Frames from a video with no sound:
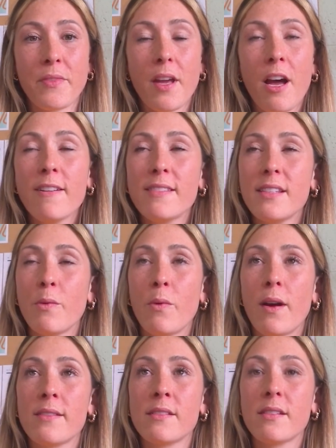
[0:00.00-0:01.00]
Obviously, it
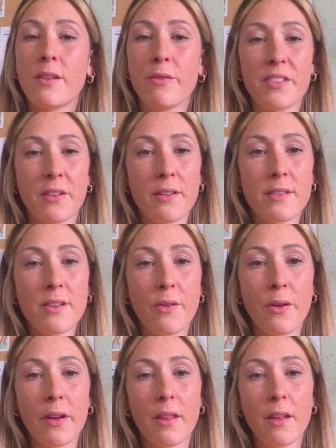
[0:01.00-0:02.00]
wasn't the result
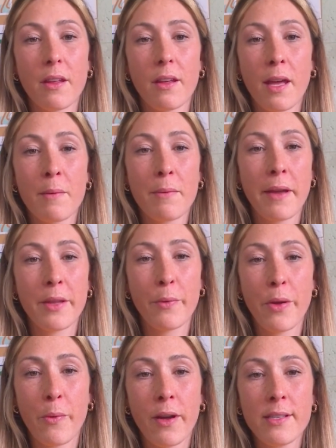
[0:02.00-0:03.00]
or the campaign that
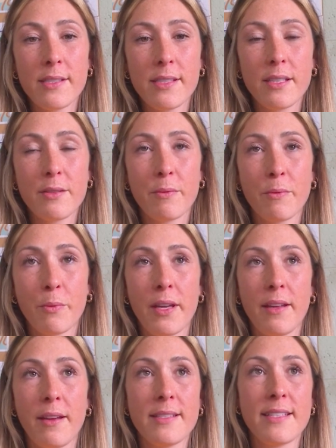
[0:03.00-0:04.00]
we wanted.
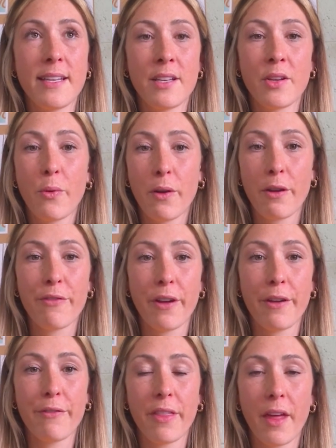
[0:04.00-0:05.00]
We didn't qualify
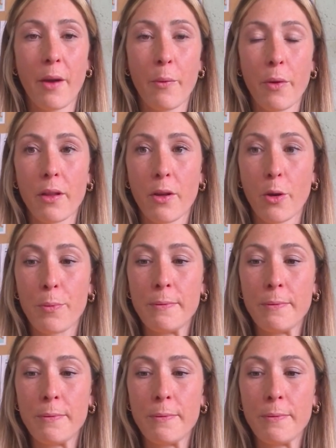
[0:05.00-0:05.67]
for that World Cup